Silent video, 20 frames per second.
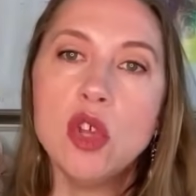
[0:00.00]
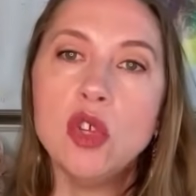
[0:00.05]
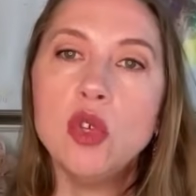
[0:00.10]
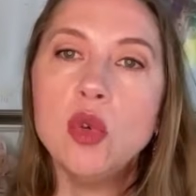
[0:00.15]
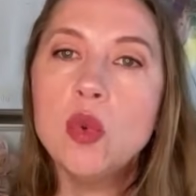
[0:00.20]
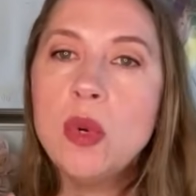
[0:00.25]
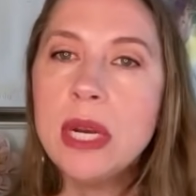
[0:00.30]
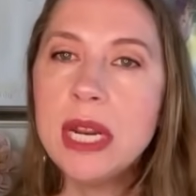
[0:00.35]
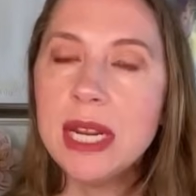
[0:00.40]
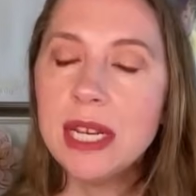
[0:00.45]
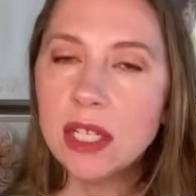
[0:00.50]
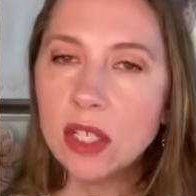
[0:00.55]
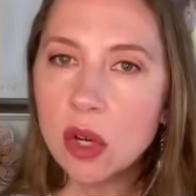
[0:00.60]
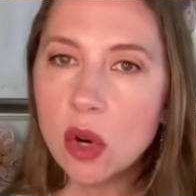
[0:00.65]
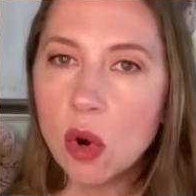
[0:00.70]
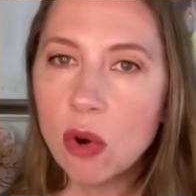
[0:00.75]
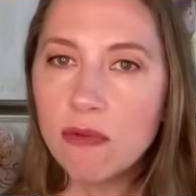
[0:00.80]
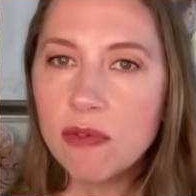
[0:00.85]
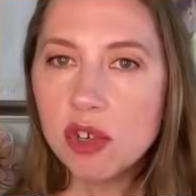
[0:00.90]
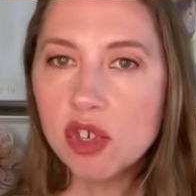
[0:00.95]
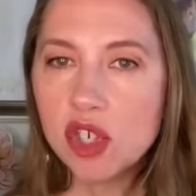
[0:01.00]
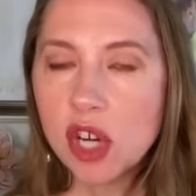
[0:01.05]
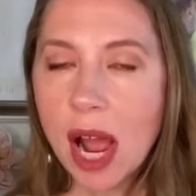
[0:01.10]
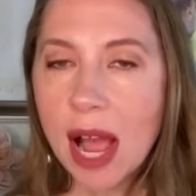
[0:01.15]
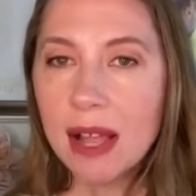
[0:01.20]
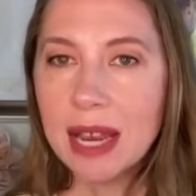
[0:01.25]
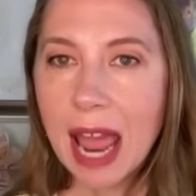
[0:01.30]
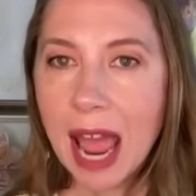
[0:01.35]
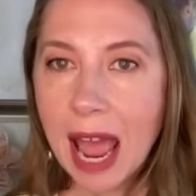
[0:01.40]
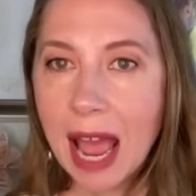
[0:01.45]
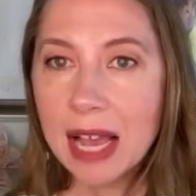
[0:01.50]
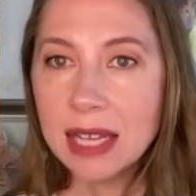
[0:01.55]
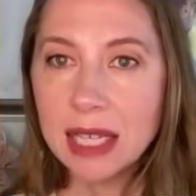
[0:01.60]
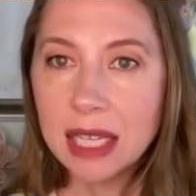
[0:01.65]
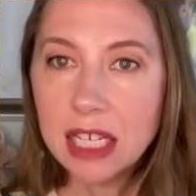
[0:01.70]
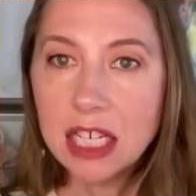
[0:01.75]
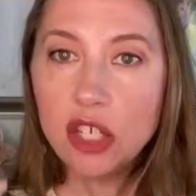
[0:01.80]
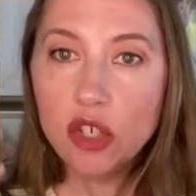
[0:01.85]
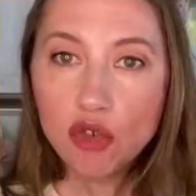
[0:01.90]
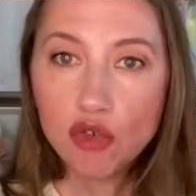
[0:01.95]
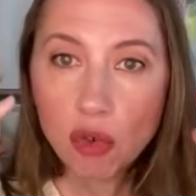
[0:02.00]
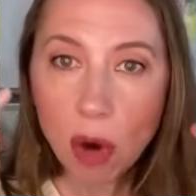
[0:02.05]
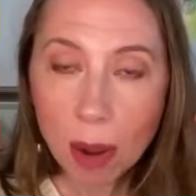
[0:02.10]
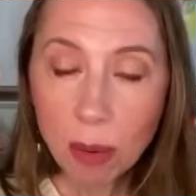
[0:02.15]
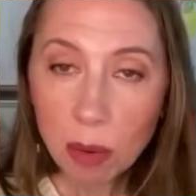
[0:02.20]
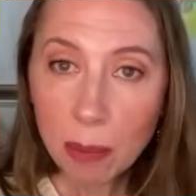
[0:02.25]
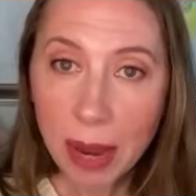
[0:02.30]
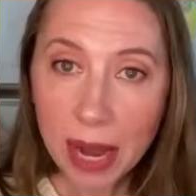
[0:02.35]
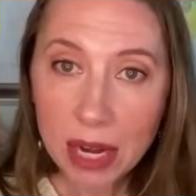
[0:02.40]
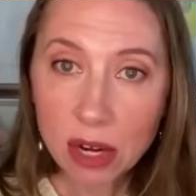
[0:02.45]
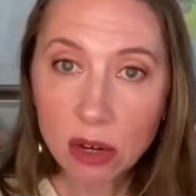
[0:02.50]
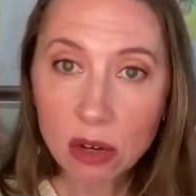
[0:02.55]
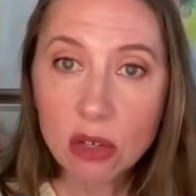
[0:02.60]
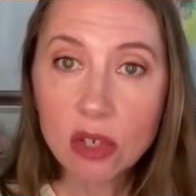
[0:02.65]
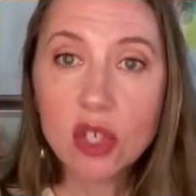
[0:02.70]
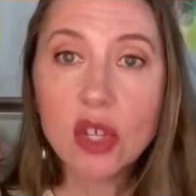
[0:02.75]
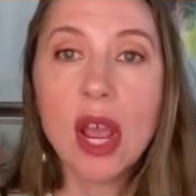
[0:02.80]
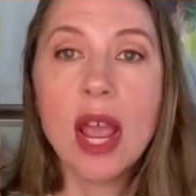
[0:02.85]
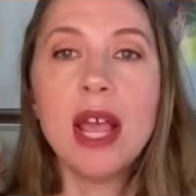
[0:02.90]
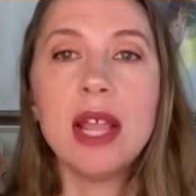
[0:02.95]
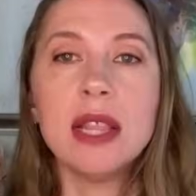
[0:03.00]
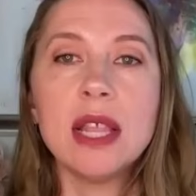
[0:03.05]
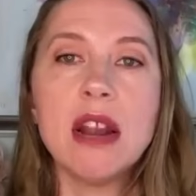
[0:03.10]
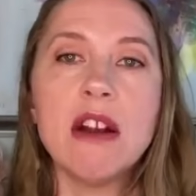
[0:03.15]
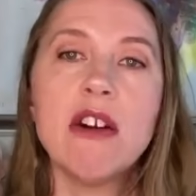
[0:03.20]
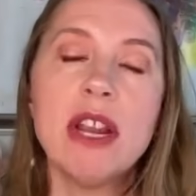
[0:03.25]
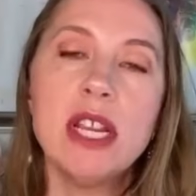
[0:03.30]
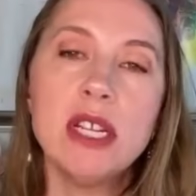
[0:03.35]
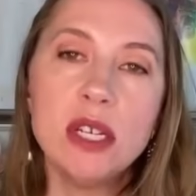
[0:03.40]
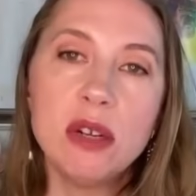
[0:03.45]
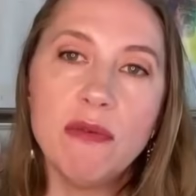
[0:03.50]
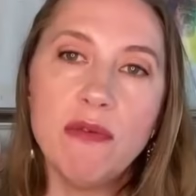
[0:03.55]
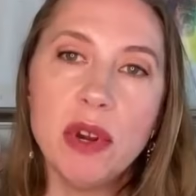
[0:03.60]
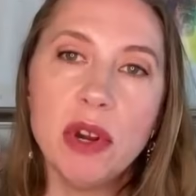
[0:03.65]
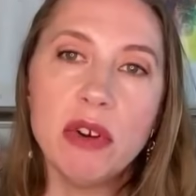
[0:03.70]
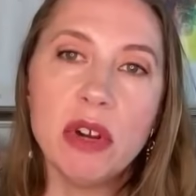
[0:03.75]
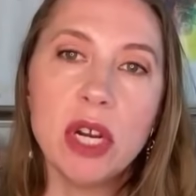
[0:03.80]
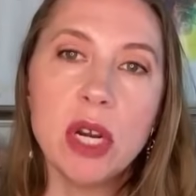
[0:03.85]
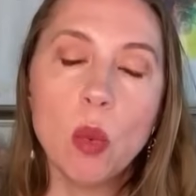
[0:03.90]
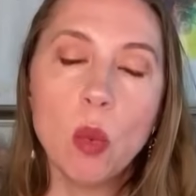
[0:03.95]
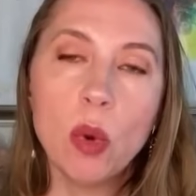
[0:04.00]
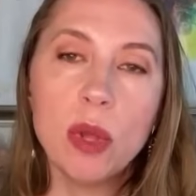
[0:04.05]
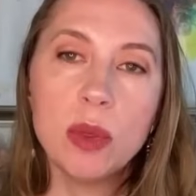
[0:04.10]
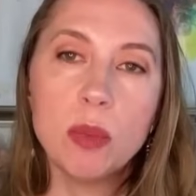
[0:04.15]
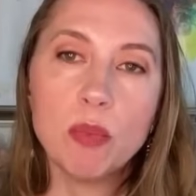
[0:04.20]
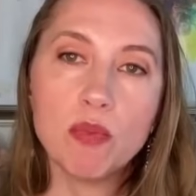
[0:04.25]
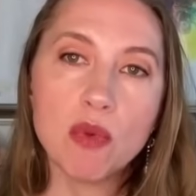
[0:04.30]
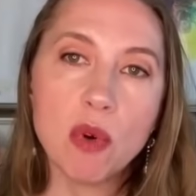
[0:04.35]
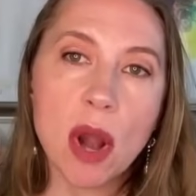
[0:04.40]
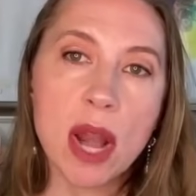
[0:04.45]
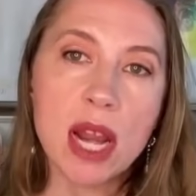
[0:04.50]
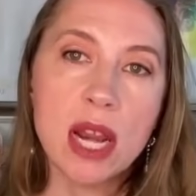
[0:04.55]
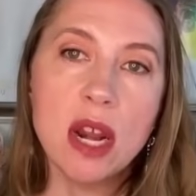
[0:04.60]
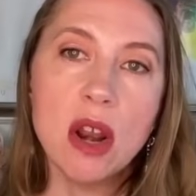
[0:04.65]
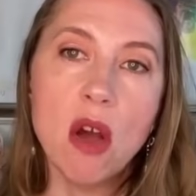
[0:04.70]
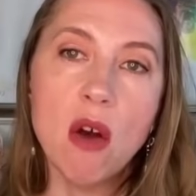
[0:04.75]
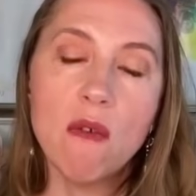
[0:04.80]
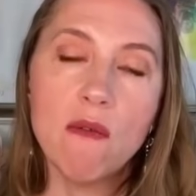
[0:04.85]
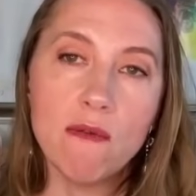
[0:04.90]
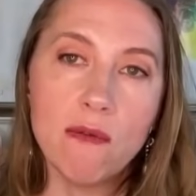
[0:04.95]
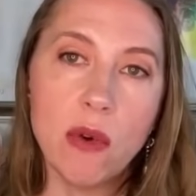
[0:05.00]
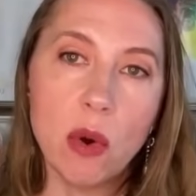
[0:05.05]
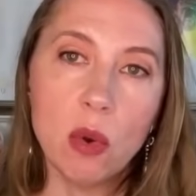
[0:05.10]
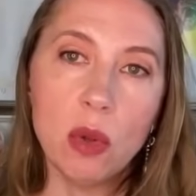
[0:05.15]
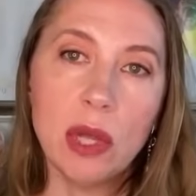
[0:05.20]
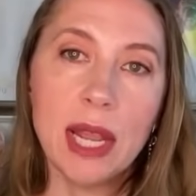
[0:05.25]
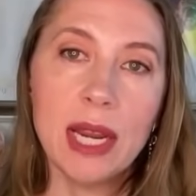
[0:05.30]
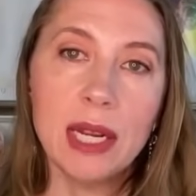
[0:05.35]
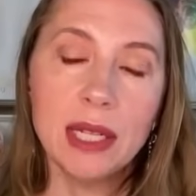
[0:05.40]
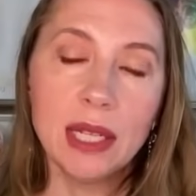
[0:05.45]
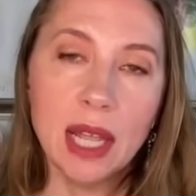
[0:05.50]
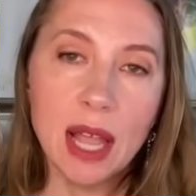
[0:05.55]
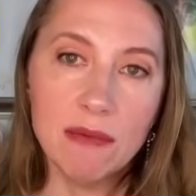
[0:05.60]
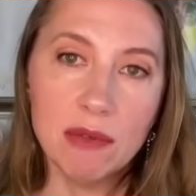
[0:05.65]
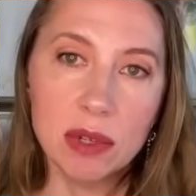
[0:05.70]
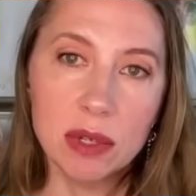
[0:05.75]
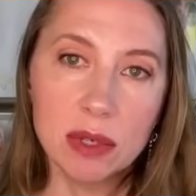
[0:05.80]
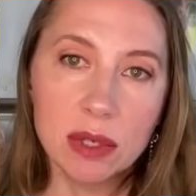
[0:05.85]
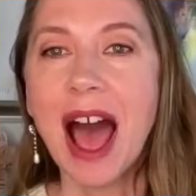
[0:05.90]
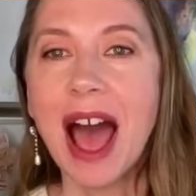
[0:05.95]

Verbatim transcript: You need to know if your child has these troublemakers that are interfering with brain folate levels.